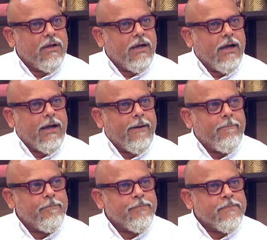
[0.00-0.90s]

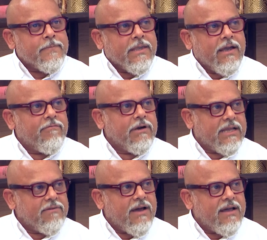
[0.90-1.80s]
um, a
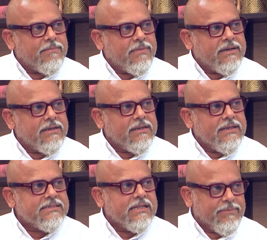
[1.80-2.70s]
work environment
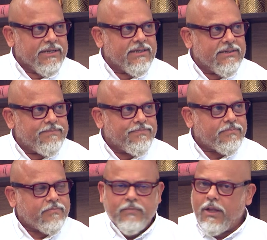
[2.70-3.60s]
is limited.
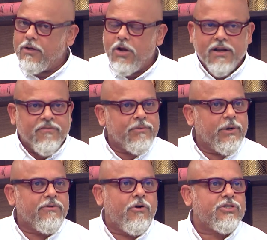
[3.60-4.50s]
Mm. Not
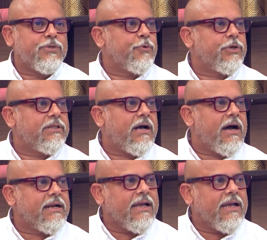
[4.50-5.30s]
everybody wants to put in the hard